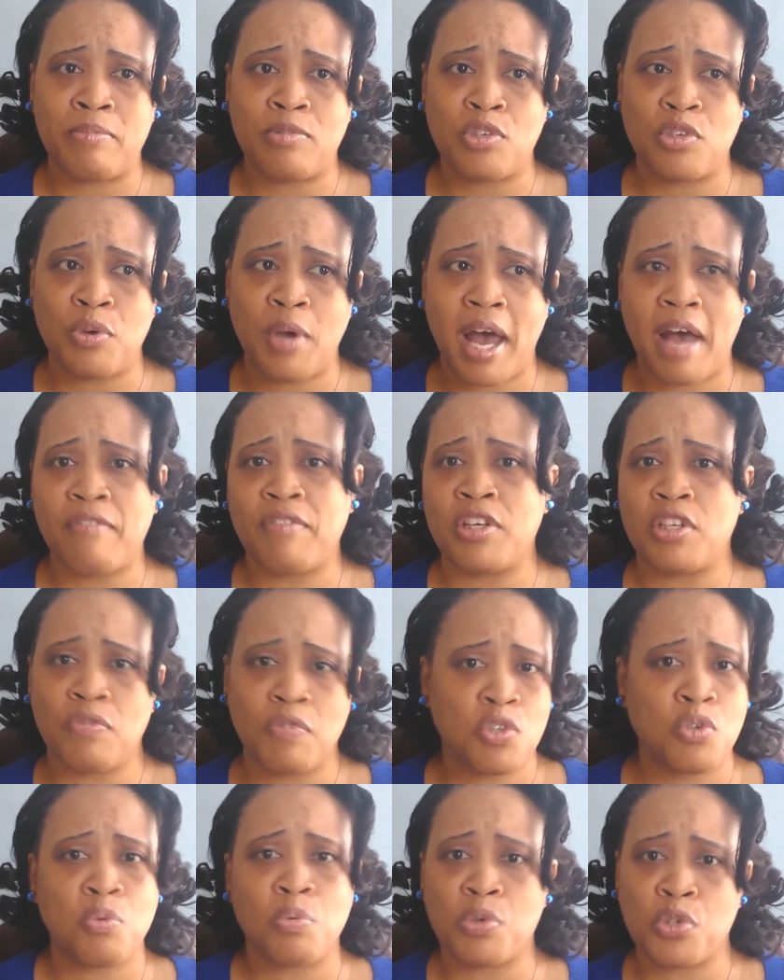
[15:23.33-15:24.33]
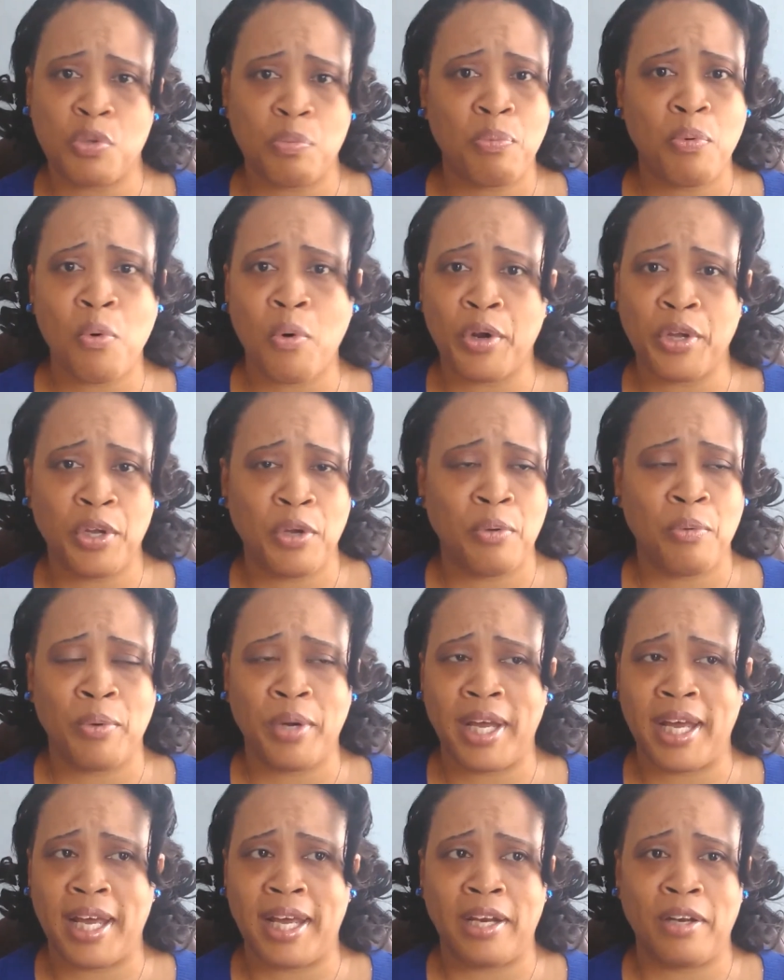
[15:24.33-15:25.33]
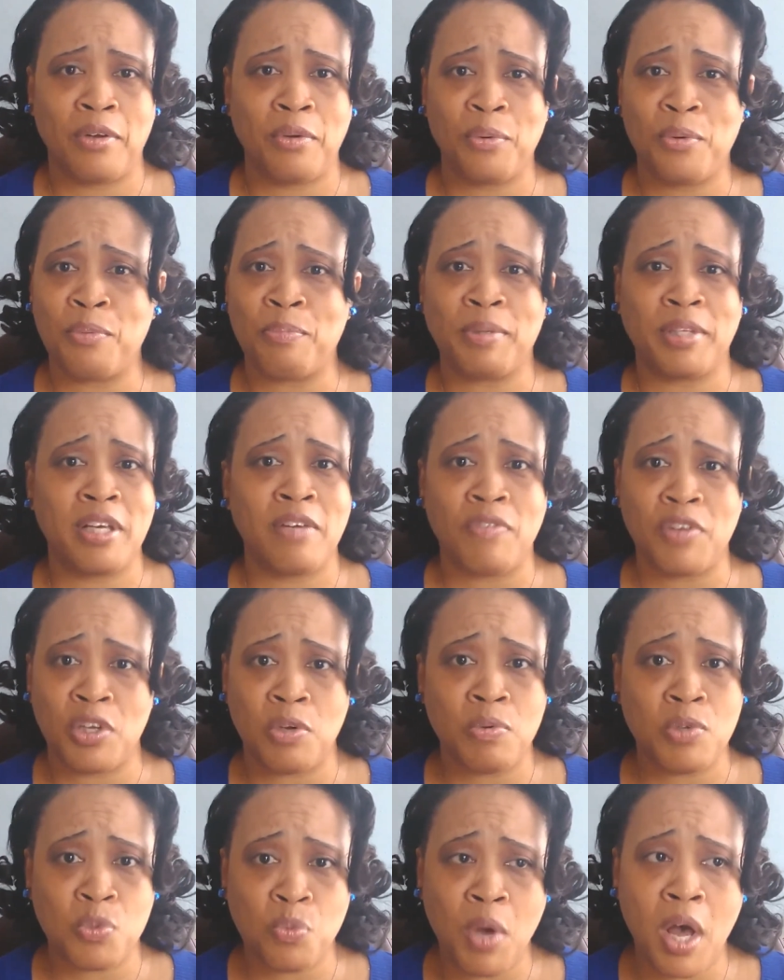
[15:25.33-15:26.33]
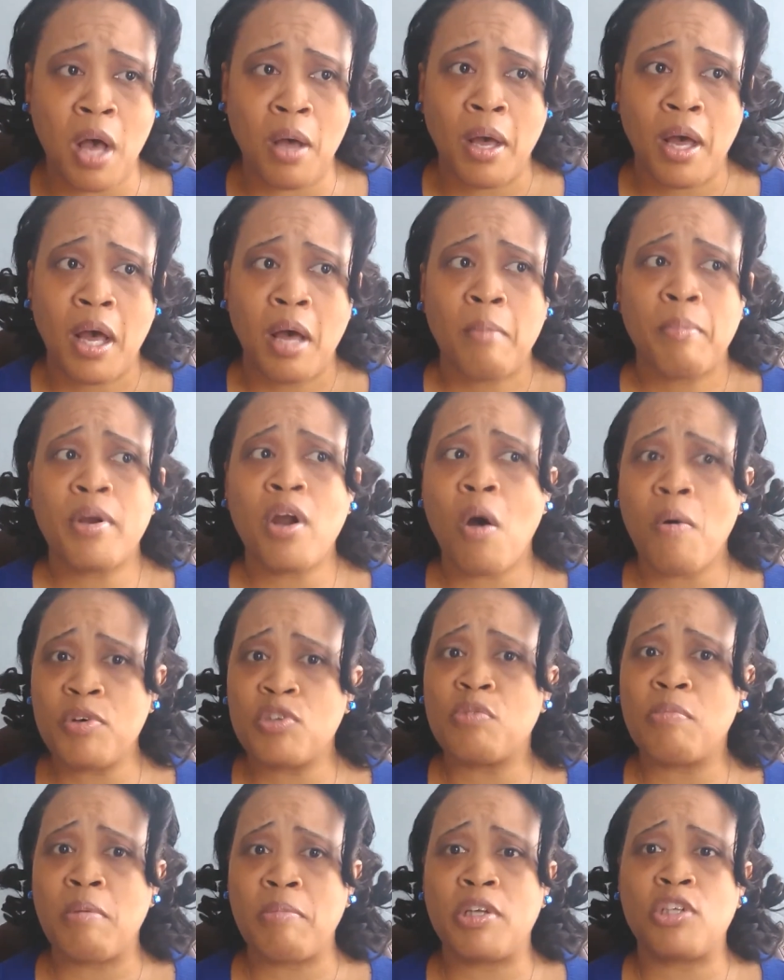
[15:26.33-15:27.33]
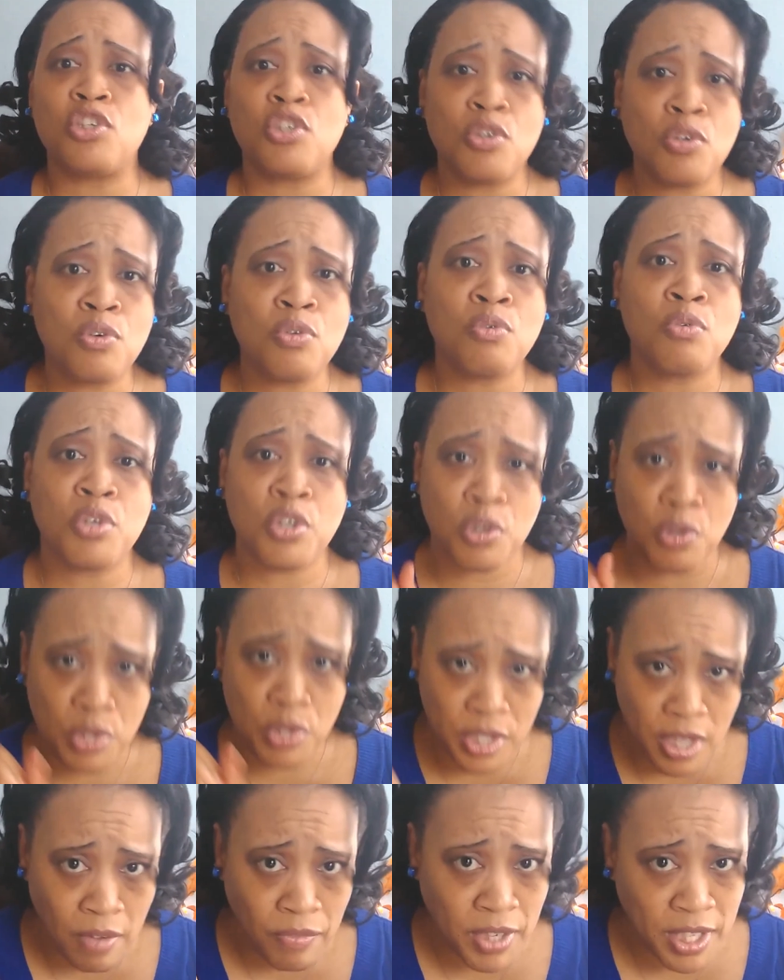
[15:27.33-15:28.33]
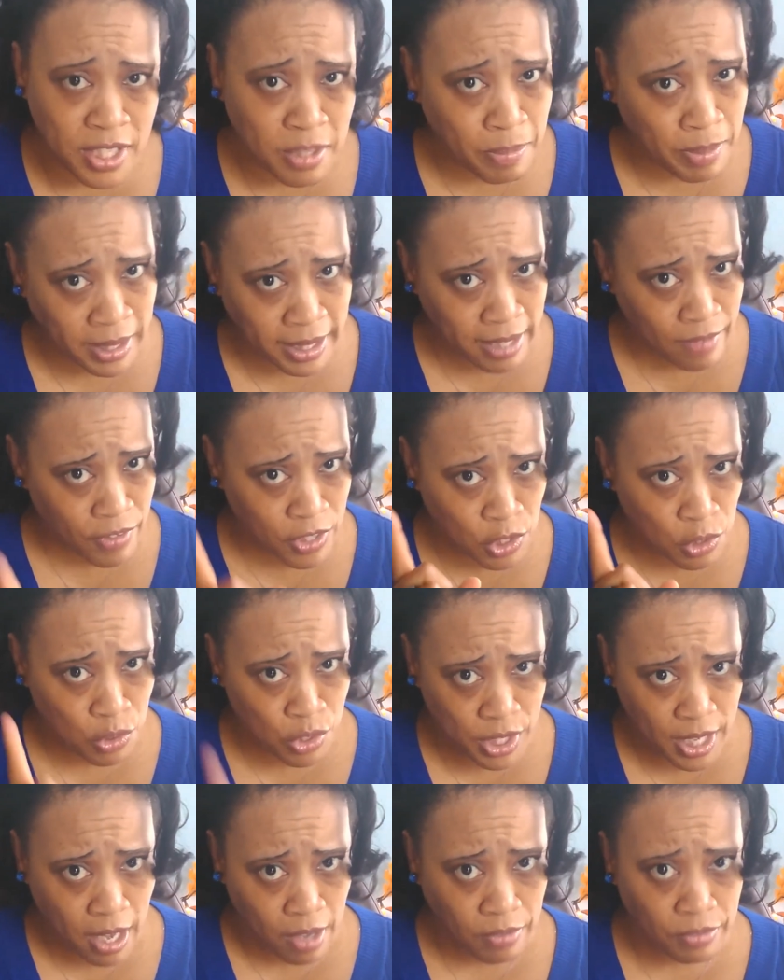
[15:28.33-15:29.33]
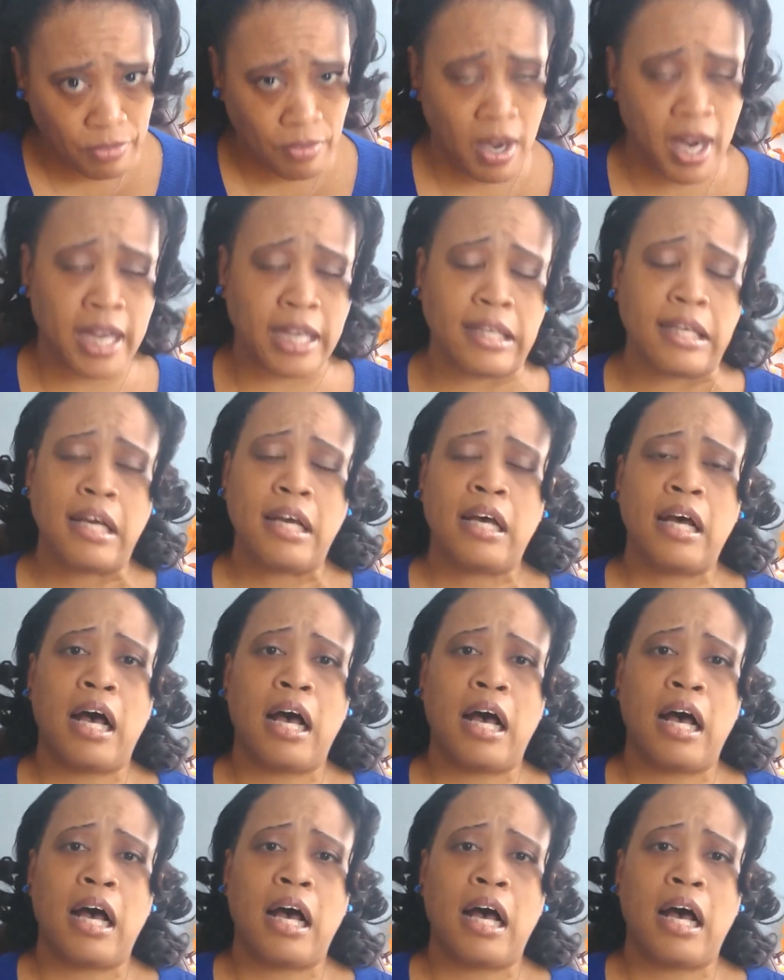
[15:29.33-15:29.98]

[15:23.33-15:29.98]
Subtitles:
to have individuals who will support you and who believe in you as well. But always remember that you yourself need to believe in yourself, right?